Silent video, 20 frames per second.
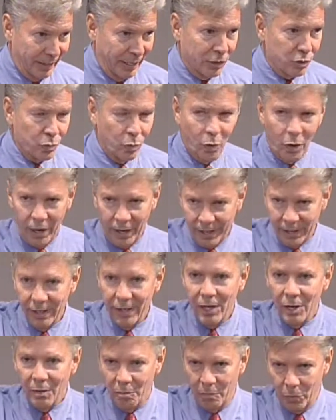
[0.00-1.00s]
That's why
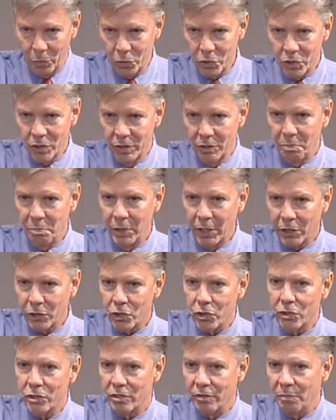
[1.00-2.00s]
most of the
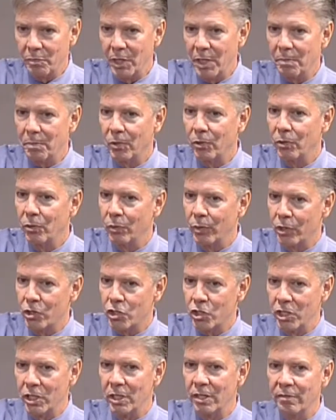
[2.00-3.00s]
pictures of people who
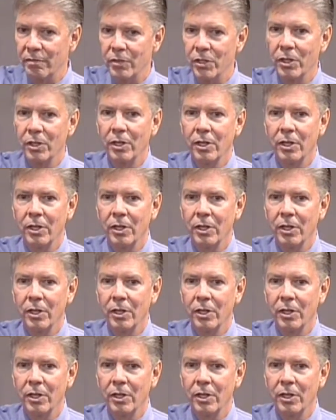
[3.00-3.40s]
achieved